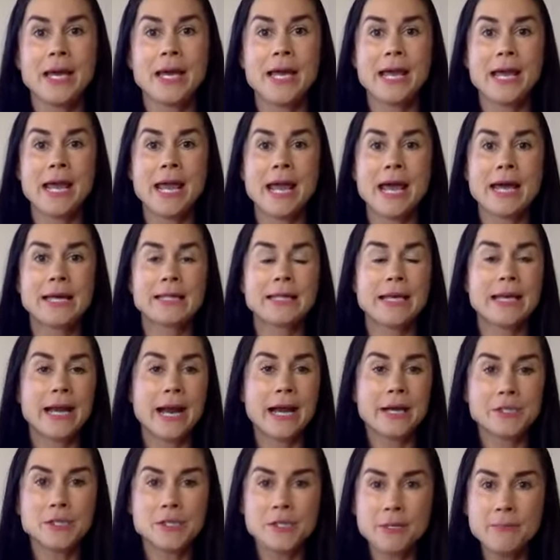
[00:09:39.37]
And it
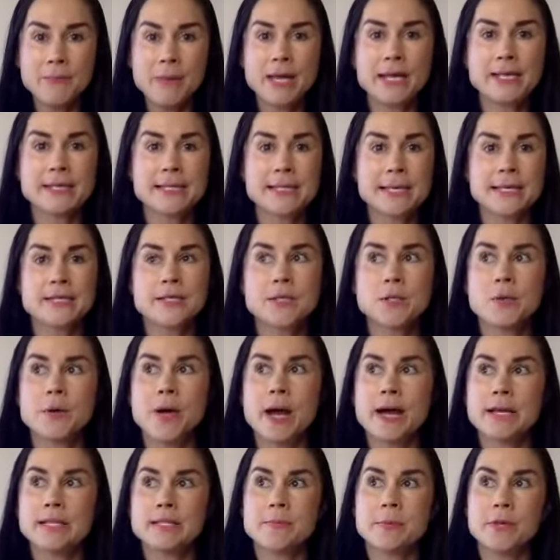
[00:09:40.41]
actually makes sense, you
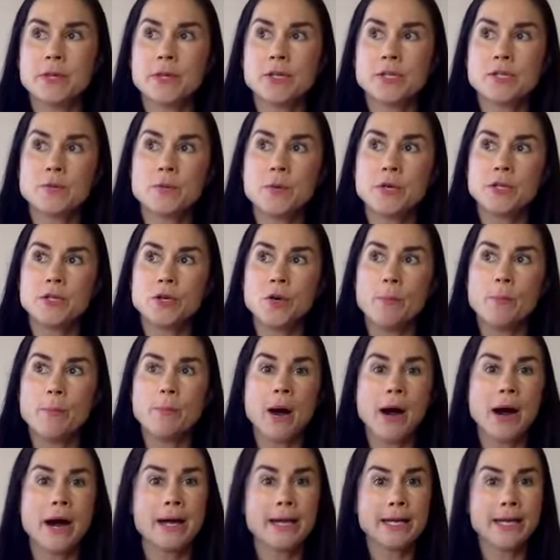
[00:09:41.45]
guys, because when your
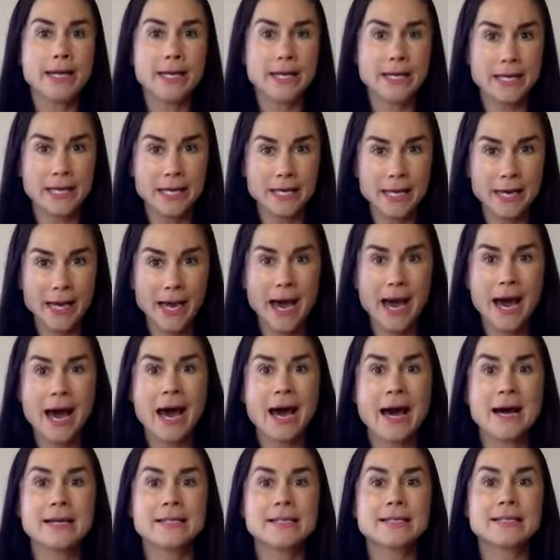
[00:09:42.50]
body
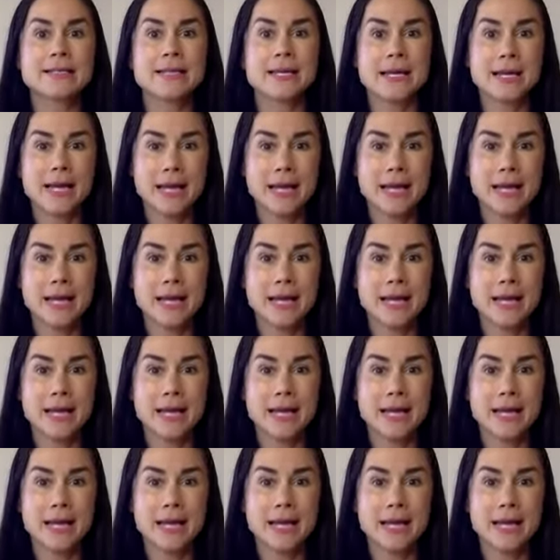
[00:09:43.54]
has